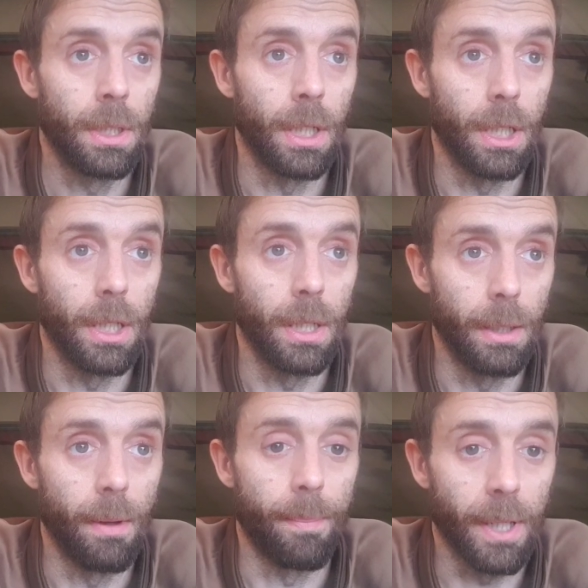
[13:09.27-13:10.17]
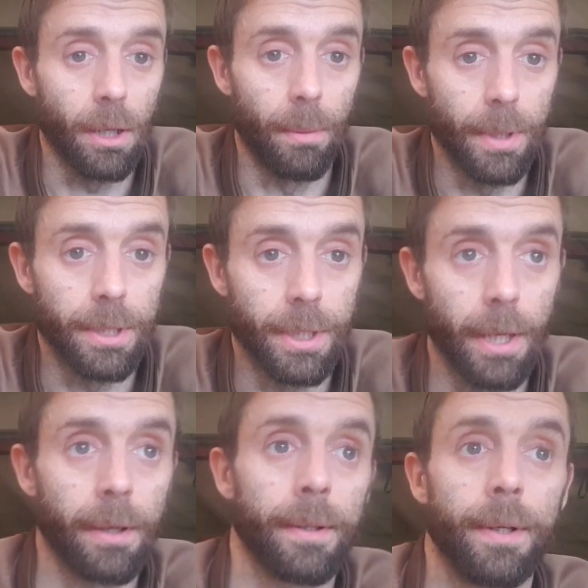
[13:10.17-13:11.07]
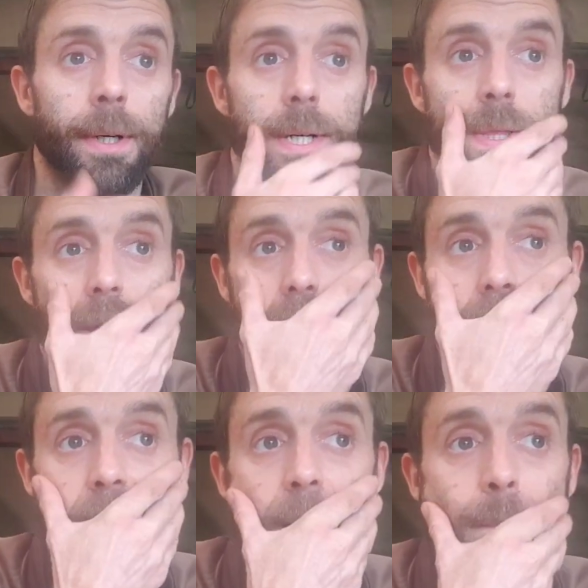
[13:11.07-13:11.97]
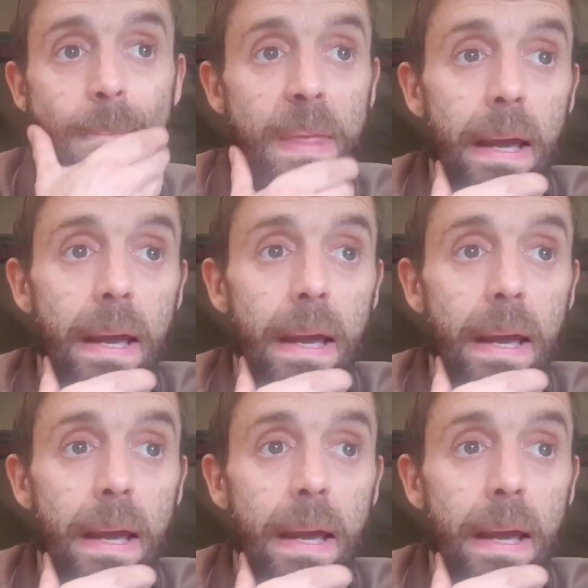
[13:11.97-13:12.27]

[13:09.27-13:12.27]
a big common, he said, and then